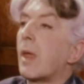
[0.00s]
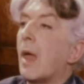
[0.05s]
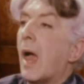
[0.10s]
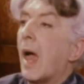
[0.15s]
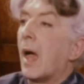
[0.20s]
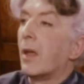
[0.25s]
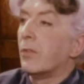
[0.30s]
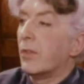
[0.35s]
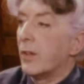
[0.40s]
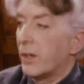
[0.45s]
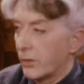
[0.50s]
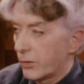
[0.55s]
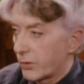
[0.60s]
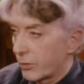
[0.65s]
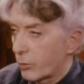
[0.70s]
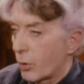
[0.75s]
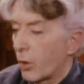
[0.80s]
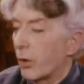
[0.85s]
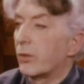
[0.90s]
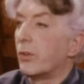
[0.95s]
And this, of
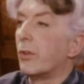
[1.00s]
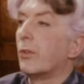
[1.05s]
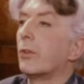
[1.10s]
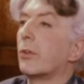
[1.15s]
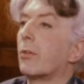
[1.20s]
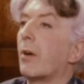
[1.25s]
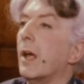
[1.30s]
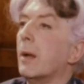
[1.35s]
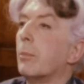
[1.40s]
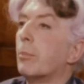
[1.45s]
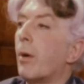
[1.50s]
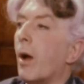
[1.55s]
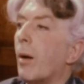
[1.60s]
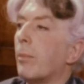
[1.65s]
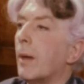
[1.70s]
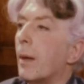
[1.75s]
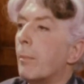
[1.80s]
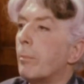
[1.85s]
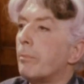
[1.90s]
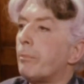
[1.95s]
course, is the great
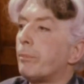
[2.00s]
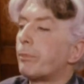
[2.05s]
problem.